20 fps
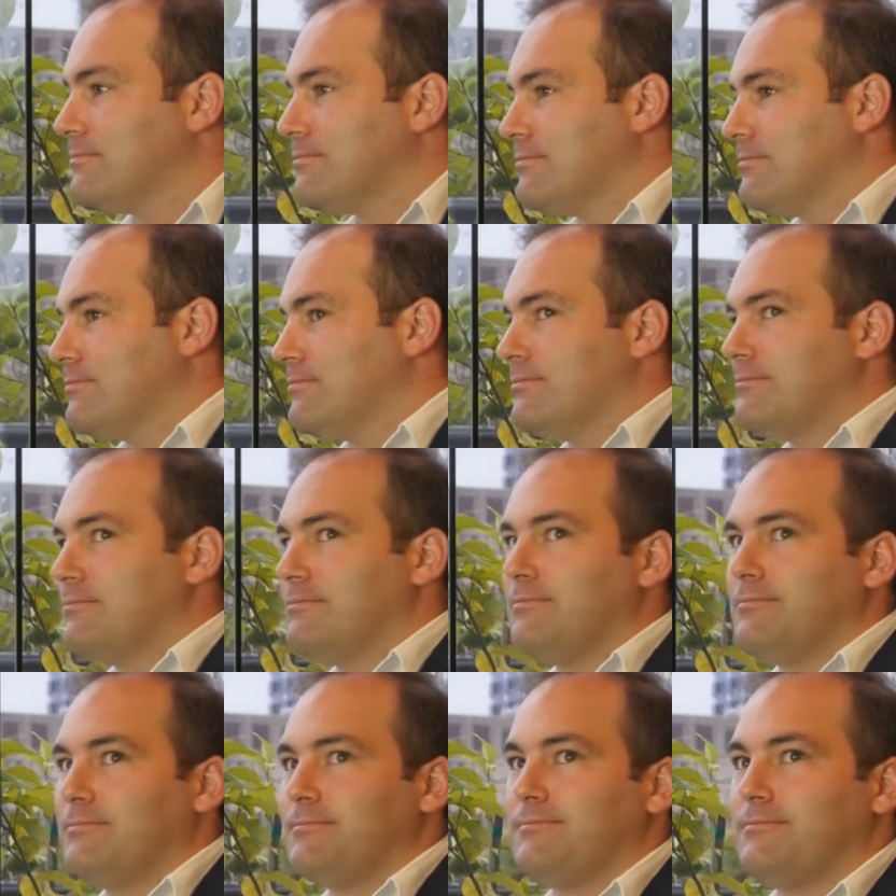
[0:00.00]

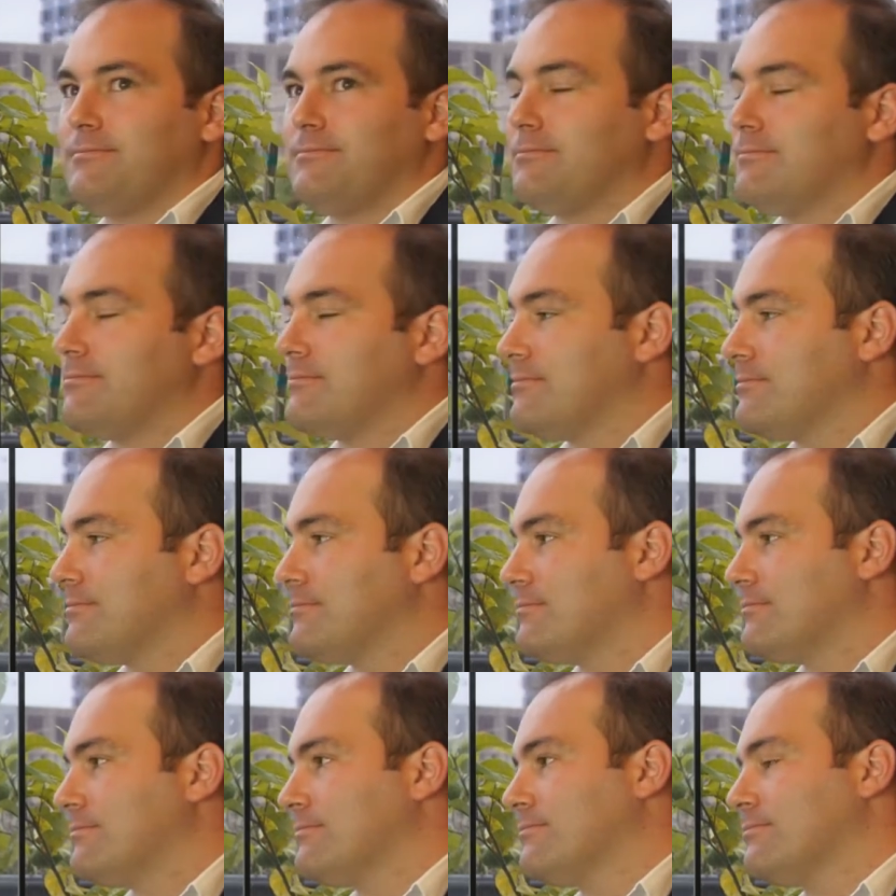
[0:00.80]

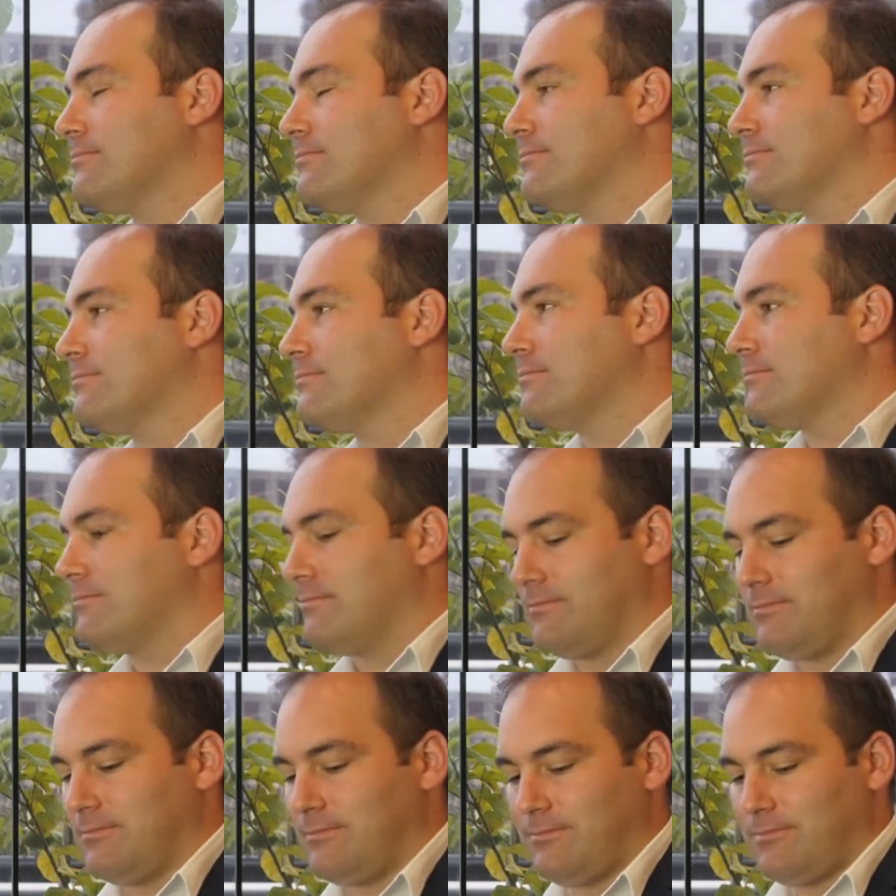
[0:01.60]

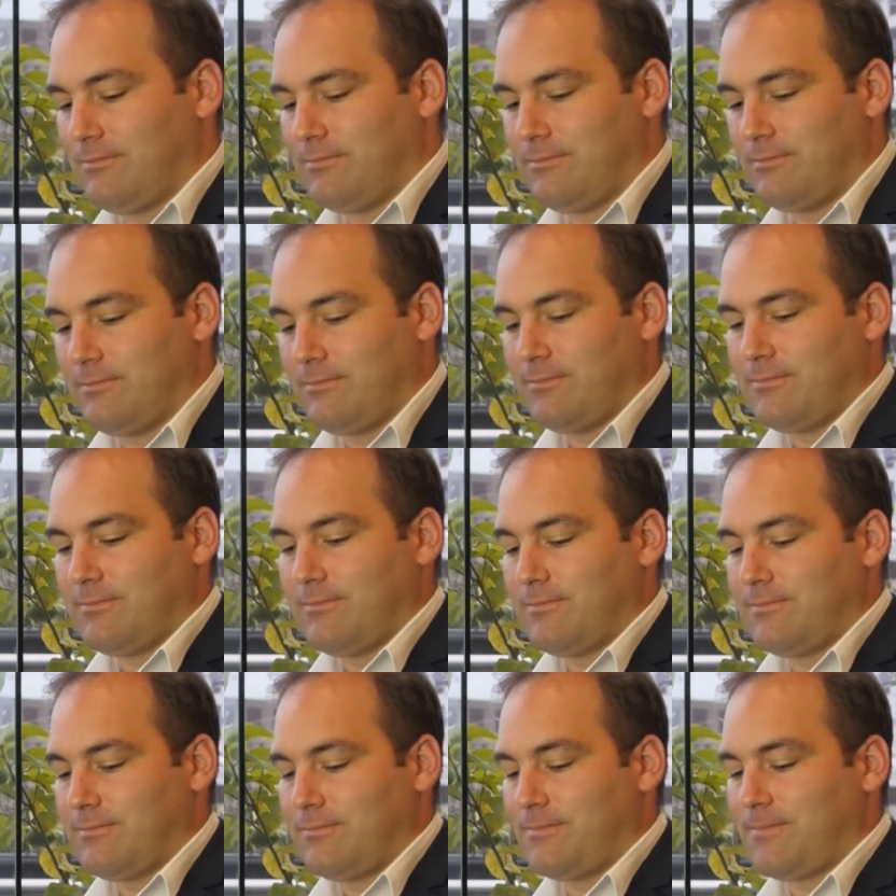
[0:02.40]

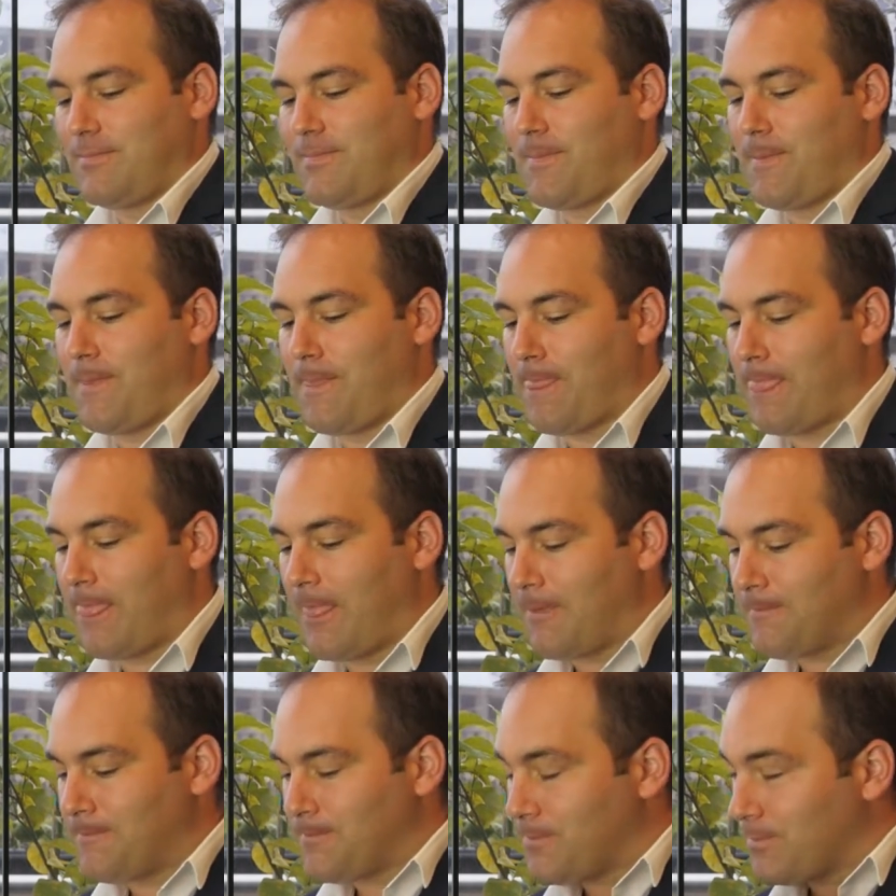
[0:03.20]

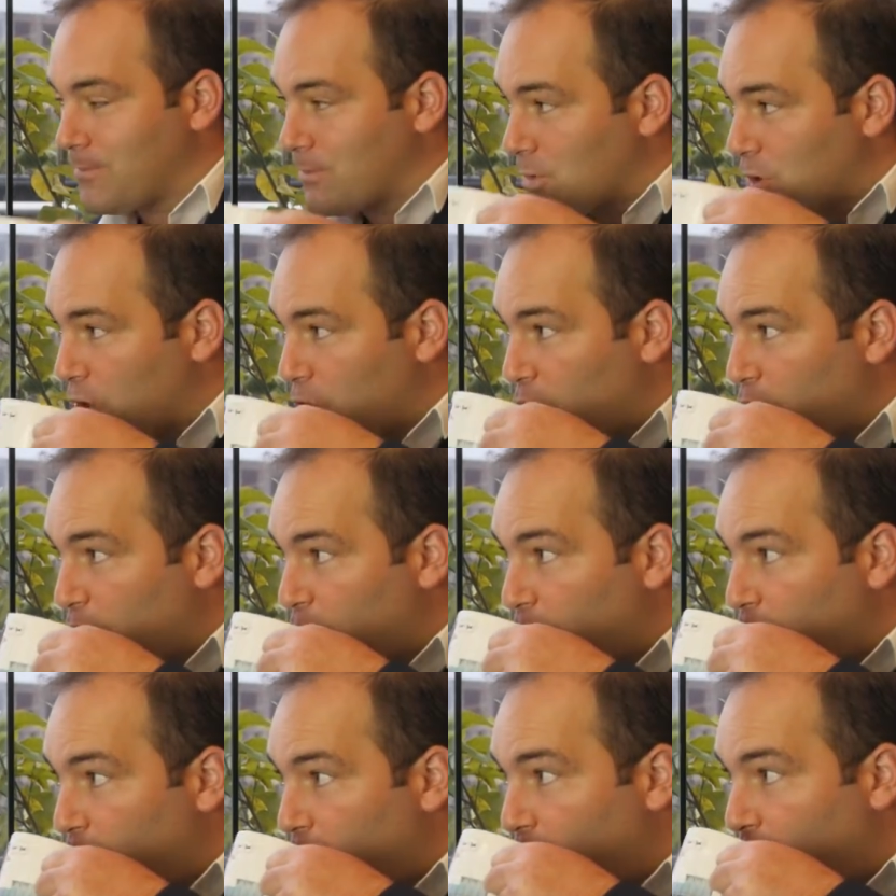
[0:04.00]

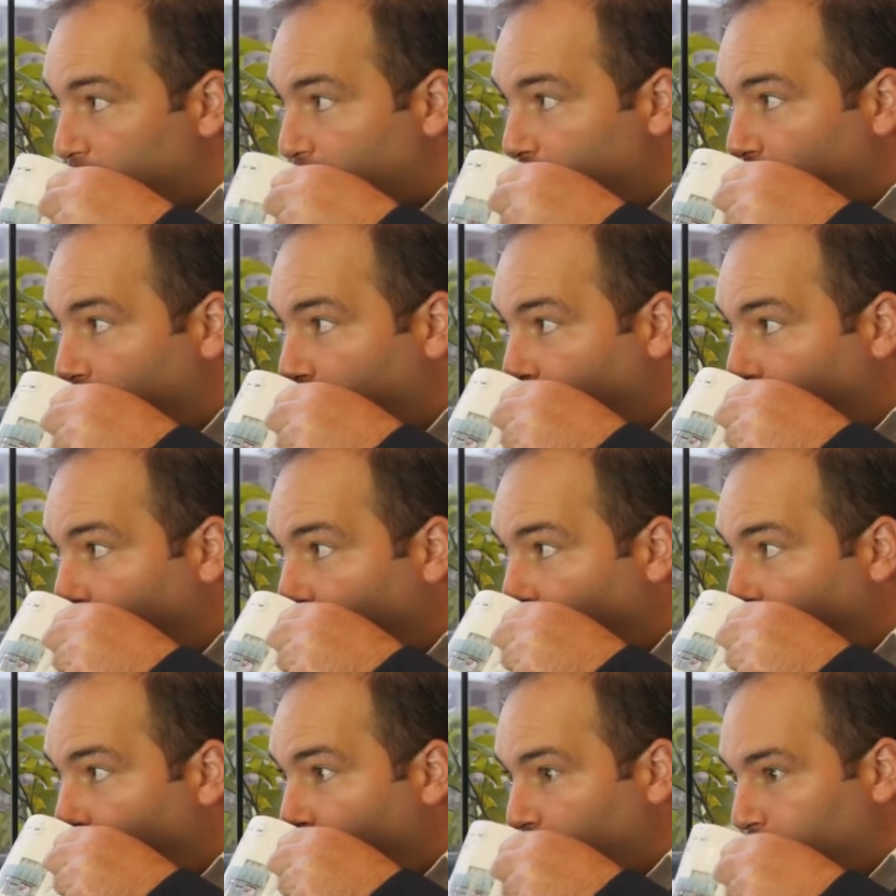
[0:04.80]

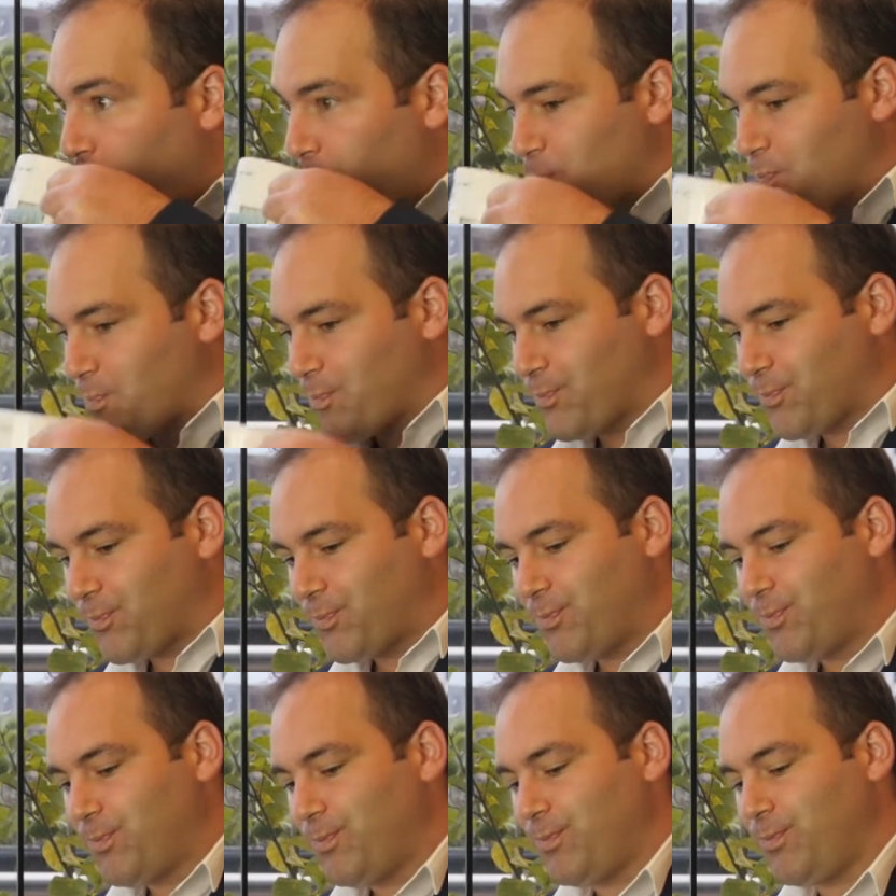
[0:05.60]

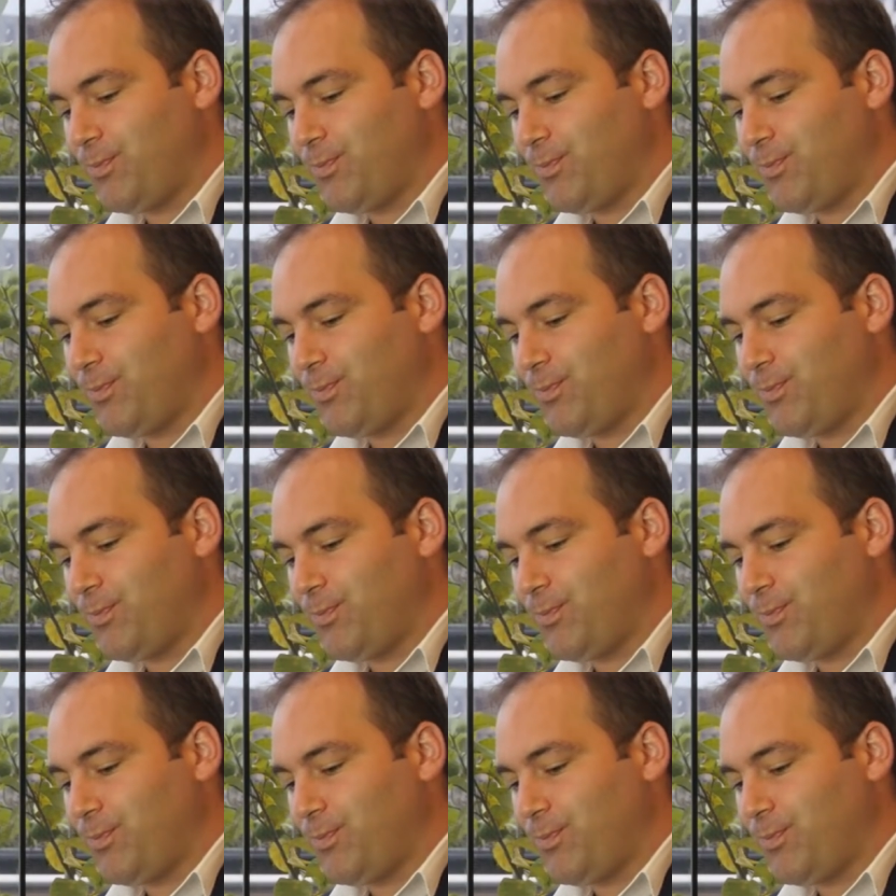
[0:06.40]
No words are spoken by the person on screen.